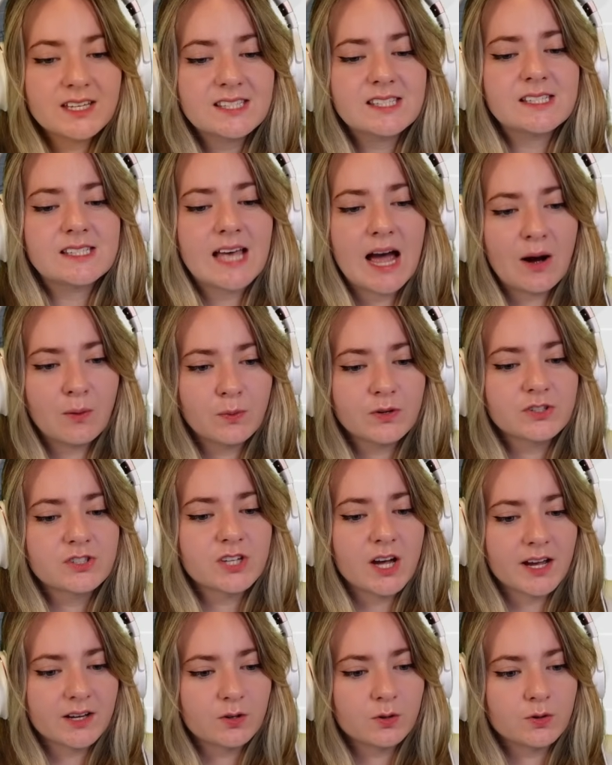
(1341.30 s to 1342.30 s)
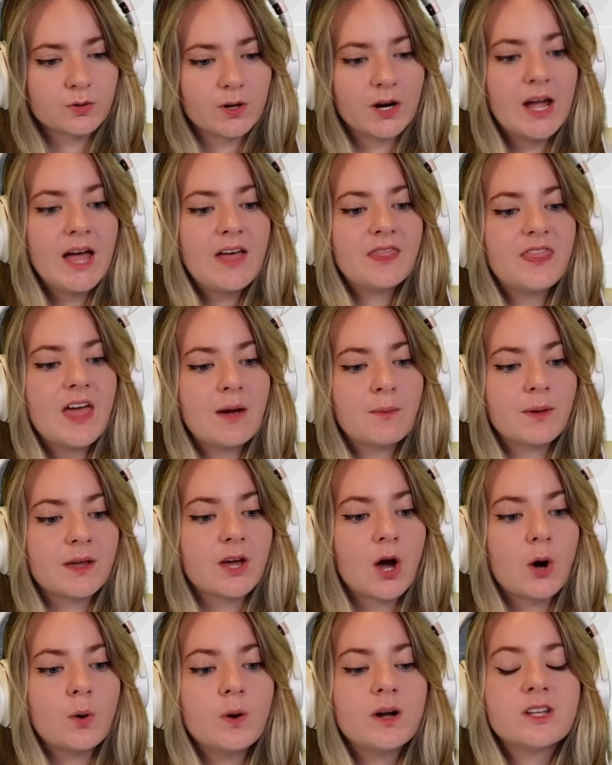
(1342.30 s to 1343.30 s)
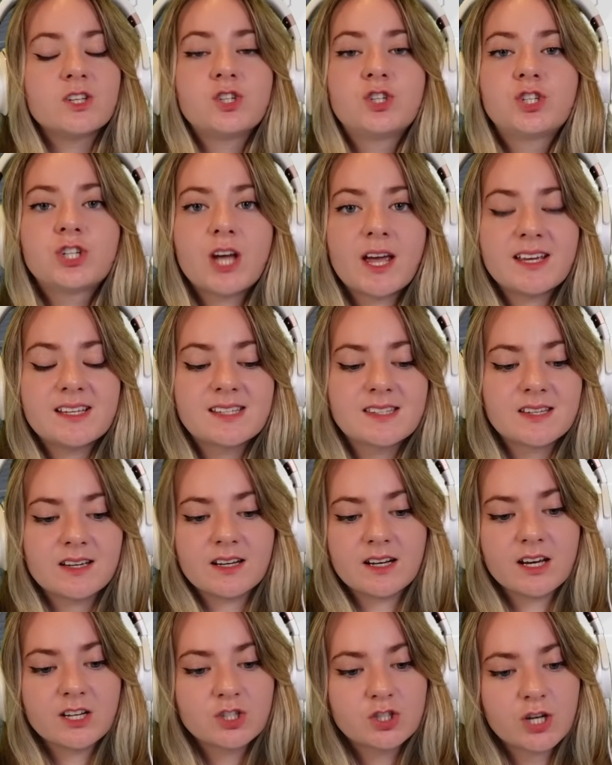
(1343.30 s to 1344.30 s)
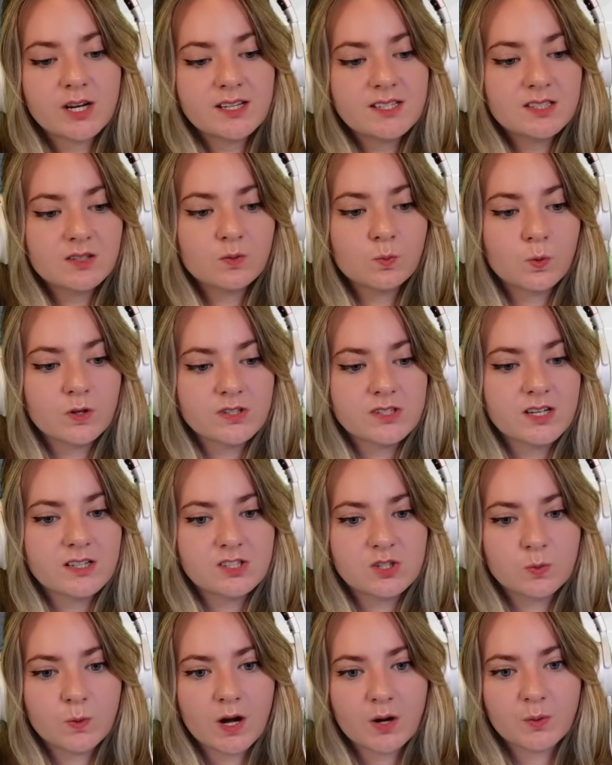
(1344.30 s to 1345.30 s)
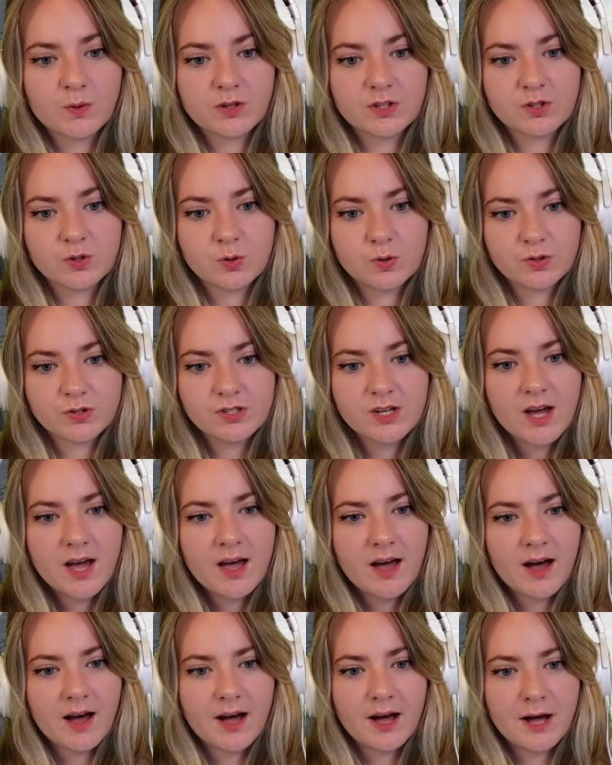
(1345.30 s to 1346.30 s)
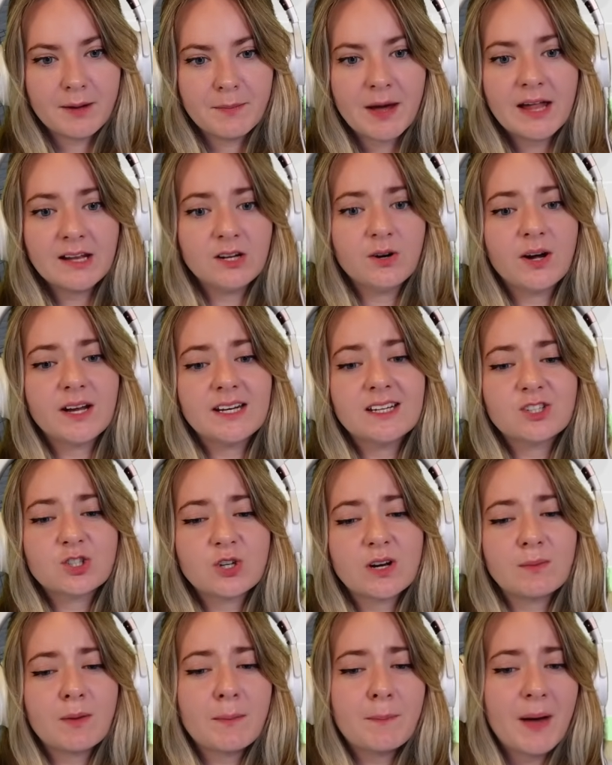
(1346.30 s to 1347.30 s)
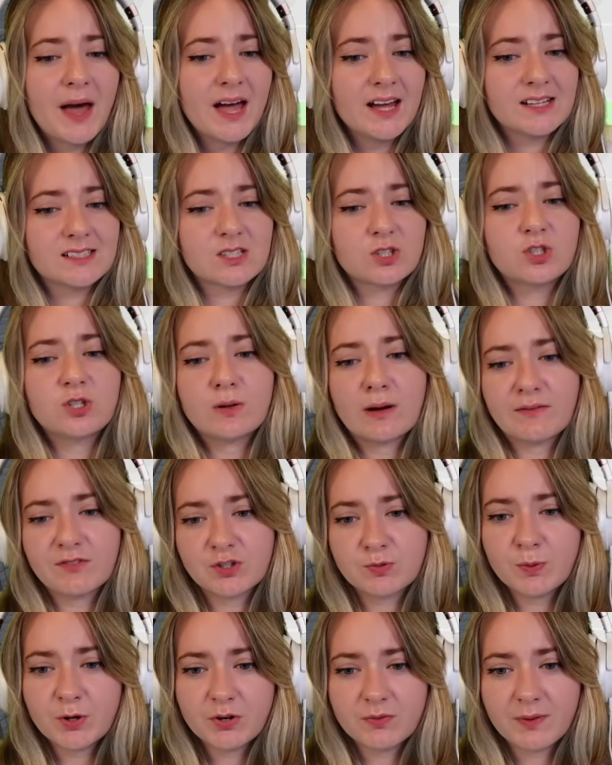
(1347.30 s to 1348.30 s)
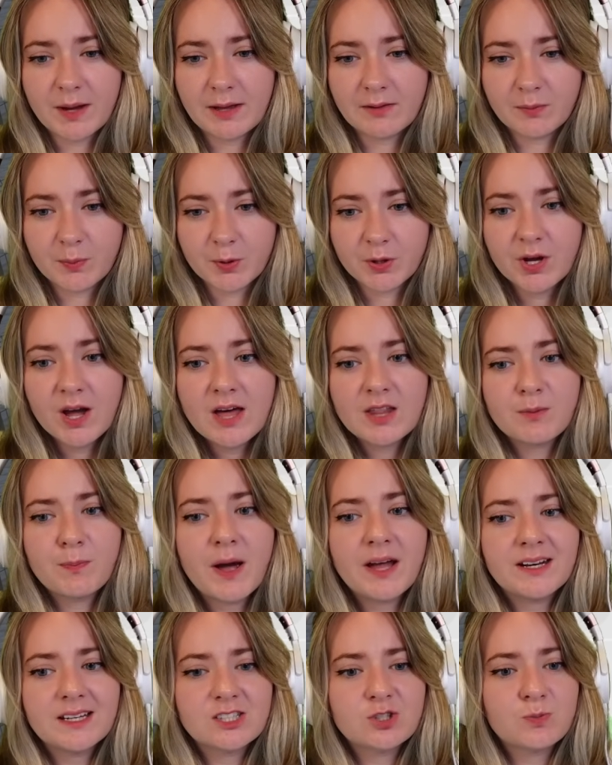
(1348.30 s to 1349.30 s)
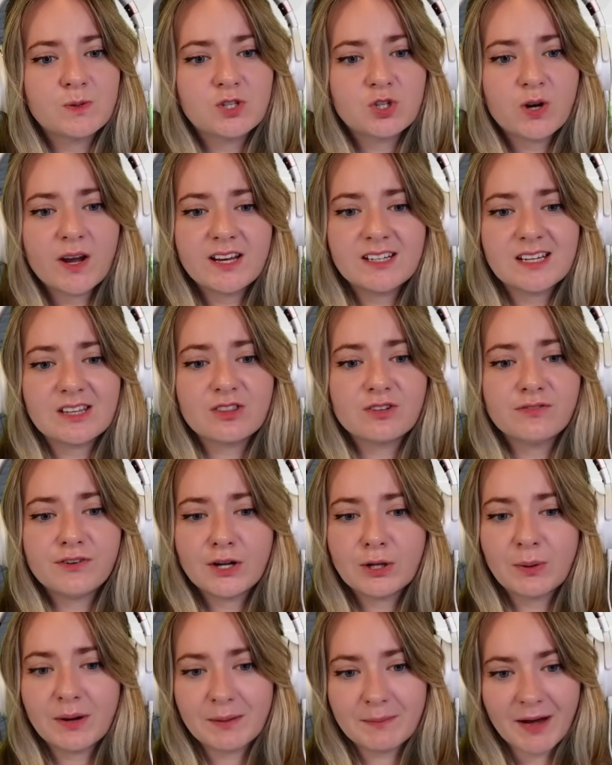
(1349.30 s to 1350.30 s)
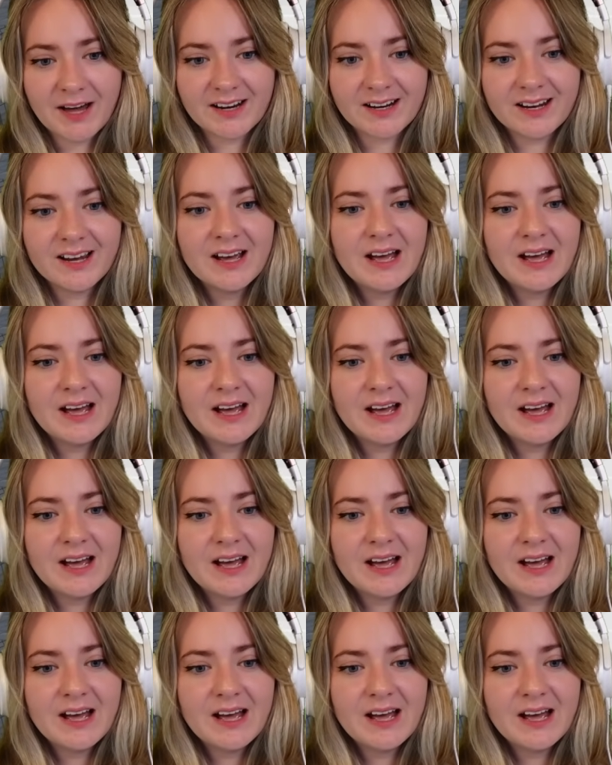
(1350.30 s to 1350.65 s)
is how we'll cycle through. There we go. Jason. Jason wants us to work with his horse. Hello, I need to train my pet. Do you have a spot available? The pet needs to be trained in the following manner.